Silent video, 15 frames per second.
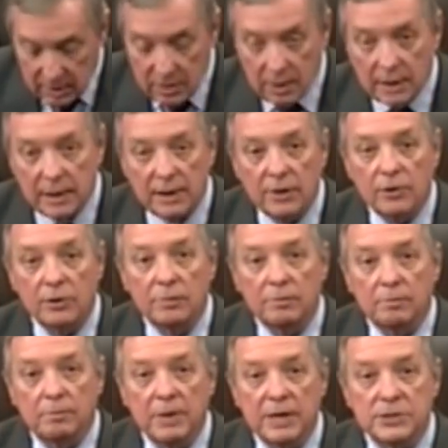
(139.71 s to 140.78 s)
on another
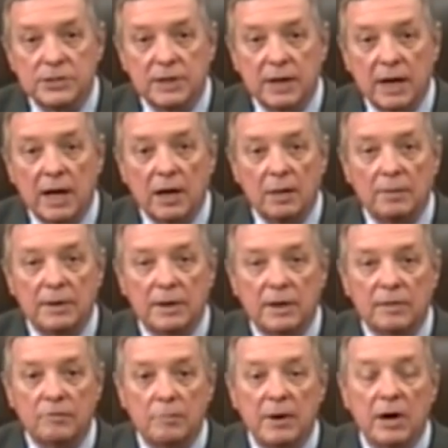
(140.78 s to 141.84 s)
basic element
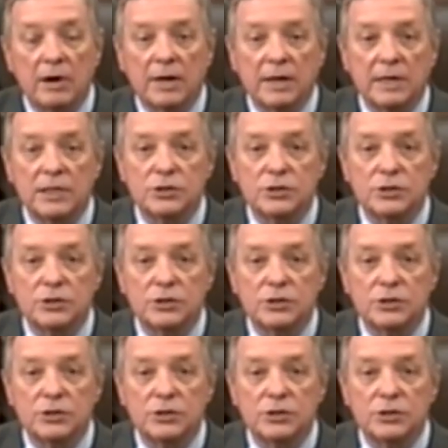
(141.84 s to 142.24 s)
of American